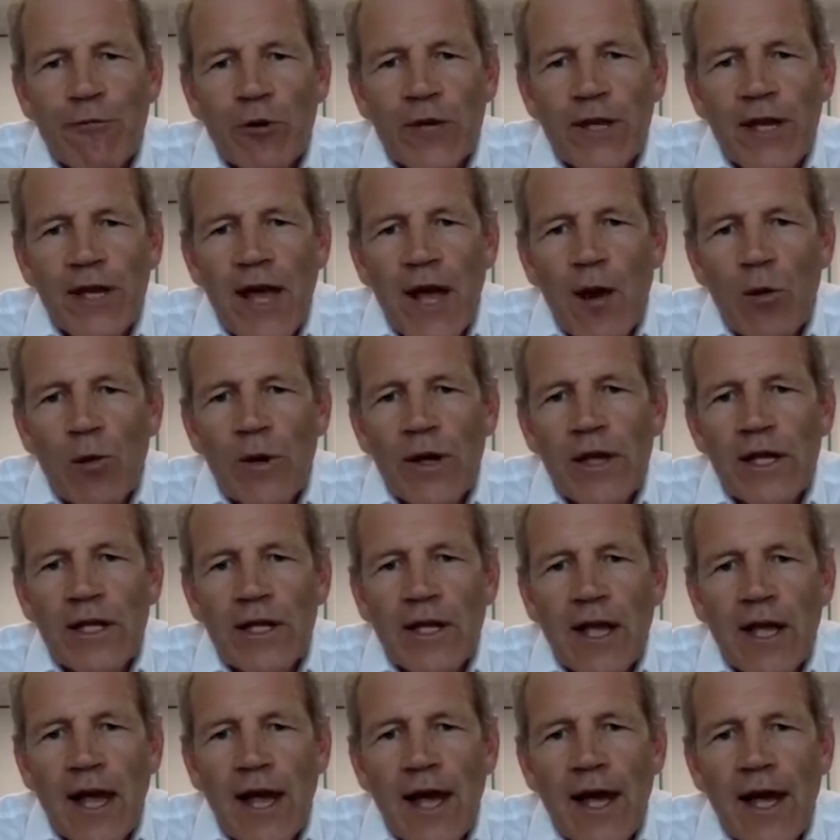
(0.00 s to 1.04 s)
40-hour
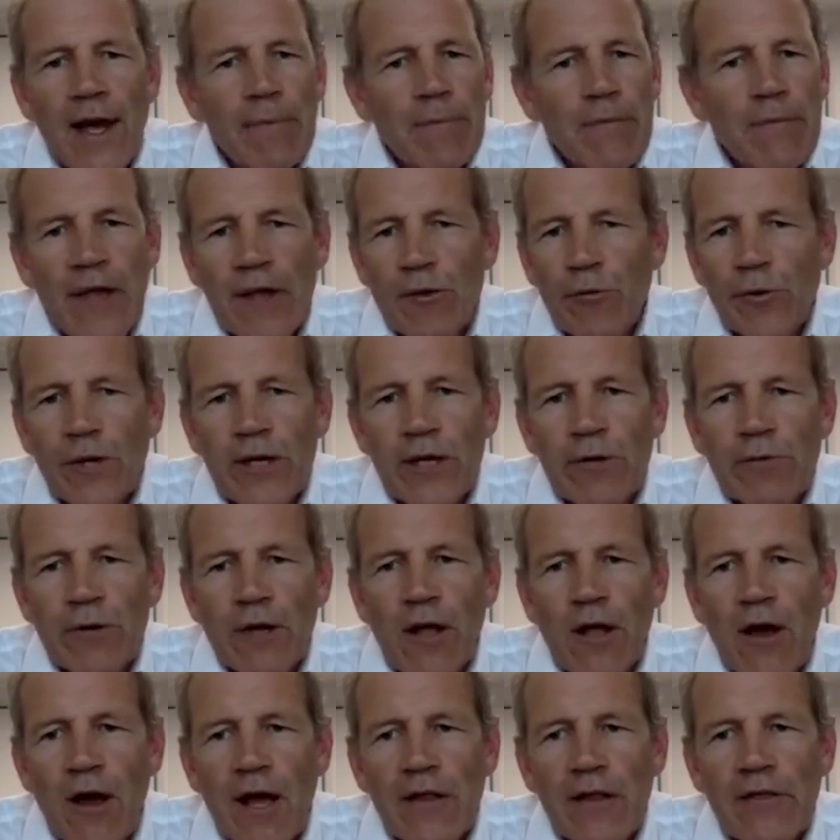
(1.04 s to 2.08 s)
week. They really
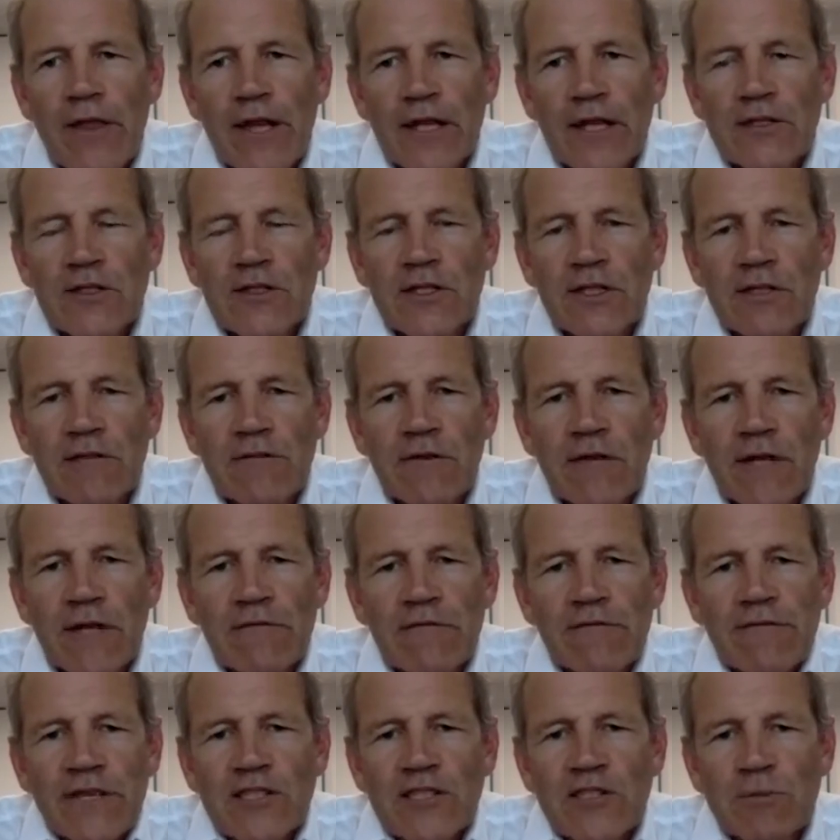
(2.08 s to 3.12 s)
rely on that
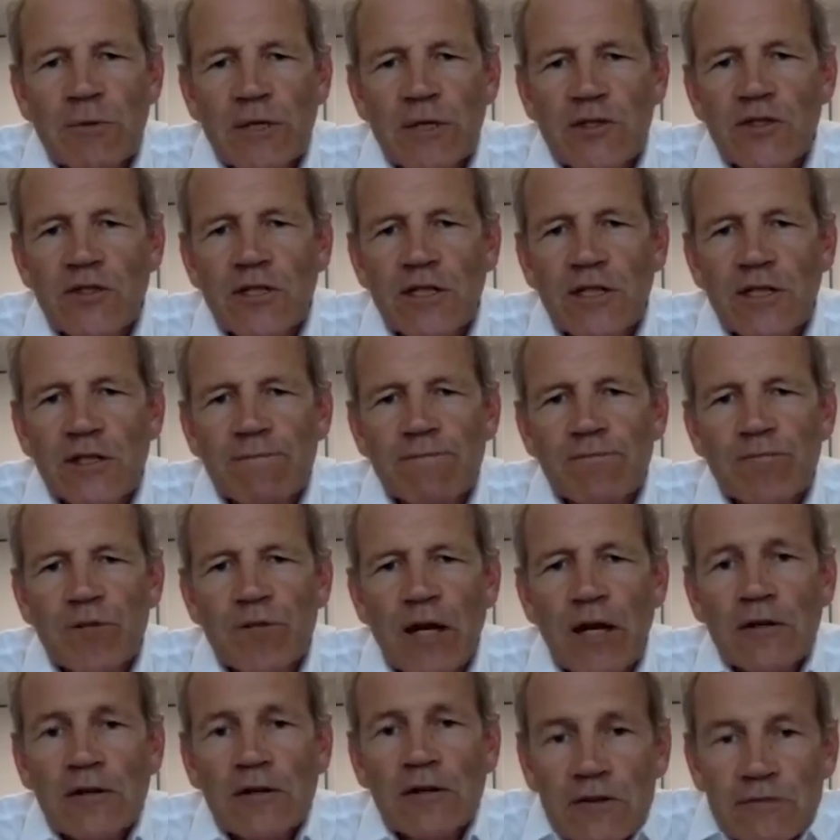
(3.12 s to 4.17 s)
investment
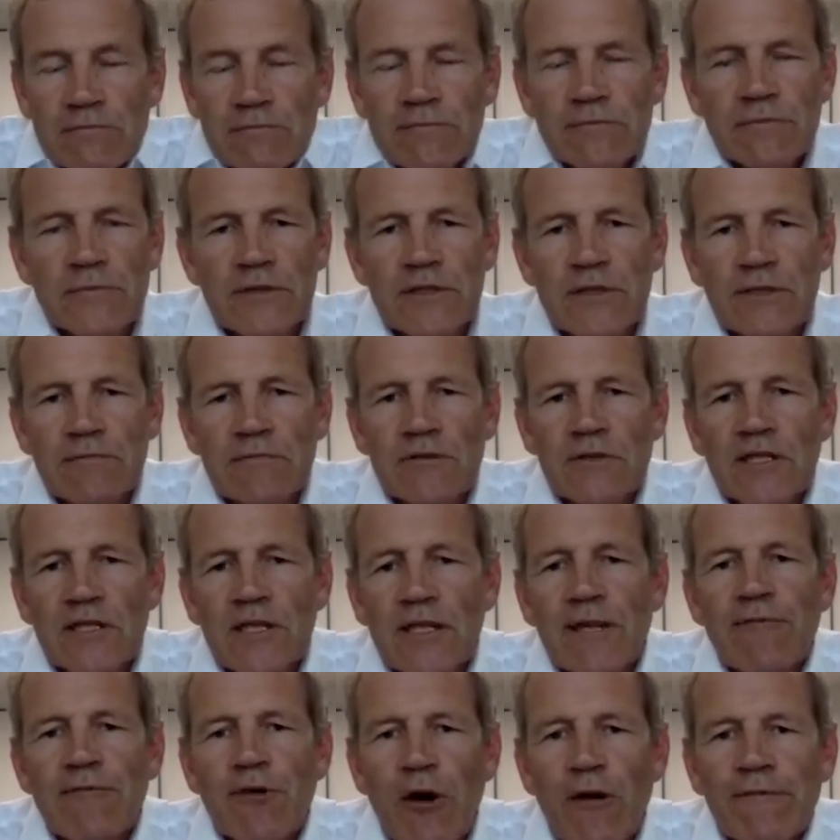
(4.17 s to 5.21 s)
to
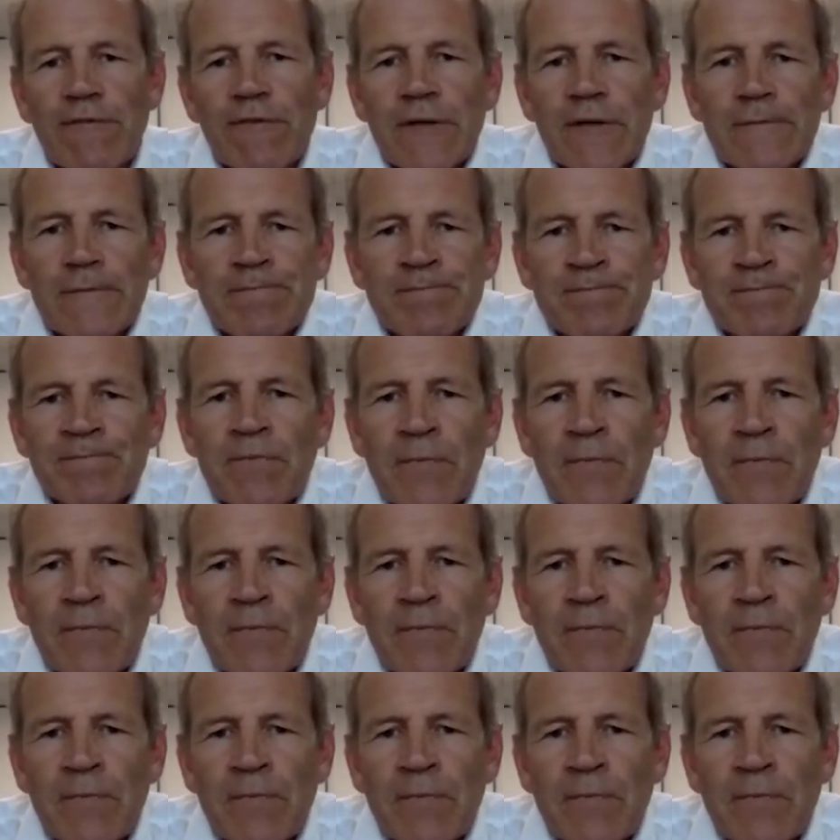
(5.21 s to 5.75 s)
live off.